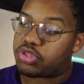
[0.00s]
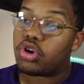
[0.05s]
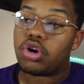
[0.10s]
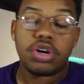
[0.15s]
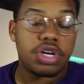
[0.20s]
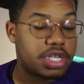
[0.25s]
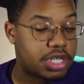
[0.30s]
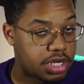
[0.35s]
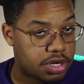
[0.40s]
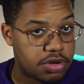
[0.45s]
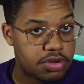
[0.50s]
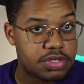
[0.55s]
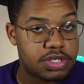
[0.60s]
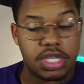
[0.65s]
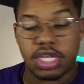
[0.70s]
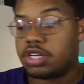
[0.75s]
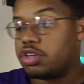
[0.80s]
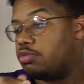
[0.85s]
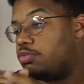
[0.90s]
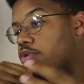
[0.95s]
30 years
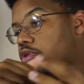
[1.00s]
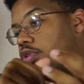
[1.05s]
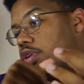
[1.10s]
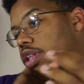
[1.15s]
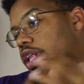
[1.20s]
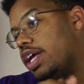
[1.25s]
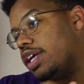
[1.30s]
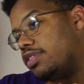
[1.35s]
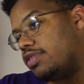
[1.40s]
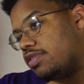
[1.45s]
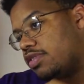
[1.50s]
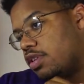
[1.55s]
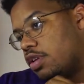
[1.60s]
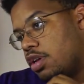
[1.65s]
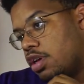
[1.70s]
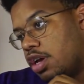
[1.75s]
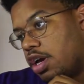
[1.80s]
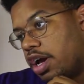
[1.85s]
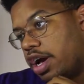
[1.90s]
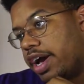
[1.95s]
later, more or less,
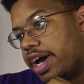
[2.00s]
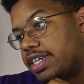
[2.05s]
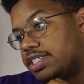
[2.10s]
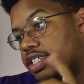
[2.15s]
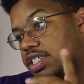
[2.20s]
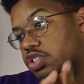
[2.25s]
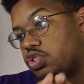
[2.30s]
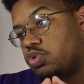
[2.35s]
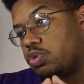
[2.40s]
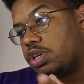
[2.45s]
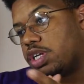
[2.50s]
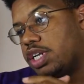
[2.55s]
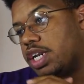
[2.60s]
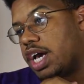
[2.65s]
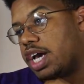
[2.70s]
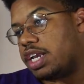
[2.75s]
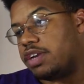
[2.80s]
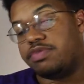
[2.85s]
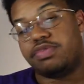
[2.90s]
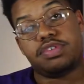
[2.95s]
actually
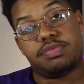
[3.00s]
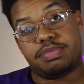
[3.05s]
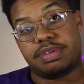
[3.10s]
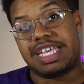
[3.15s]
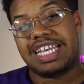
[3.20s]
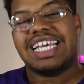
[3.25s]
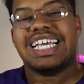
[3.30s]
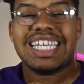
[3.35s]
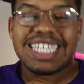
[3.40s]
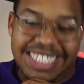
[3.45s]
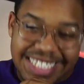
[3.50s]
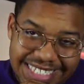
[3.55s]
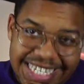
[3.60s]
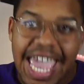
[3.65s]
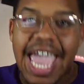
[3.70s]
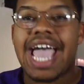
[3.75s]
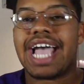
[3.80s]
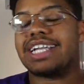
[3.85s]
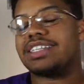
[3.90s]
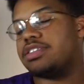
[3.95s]
29 for being
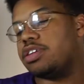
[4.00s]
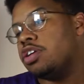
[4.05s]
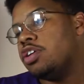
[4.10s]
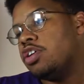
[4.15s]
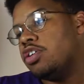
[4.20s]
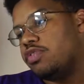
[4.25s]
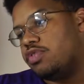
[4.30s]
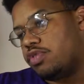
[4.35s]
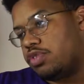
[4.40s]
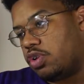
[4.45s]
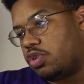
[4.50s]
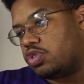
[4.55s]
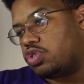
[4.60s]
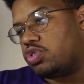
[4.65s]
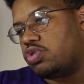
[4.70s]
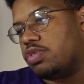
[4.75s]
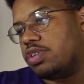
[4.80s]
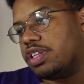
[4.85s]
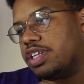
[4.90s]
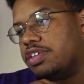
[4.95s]
exact, for those
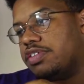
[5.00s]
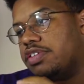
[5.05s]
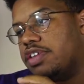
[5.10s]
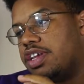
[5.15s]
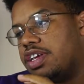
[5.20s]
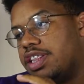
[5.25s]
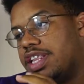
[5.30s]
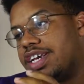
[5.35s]
who are listening.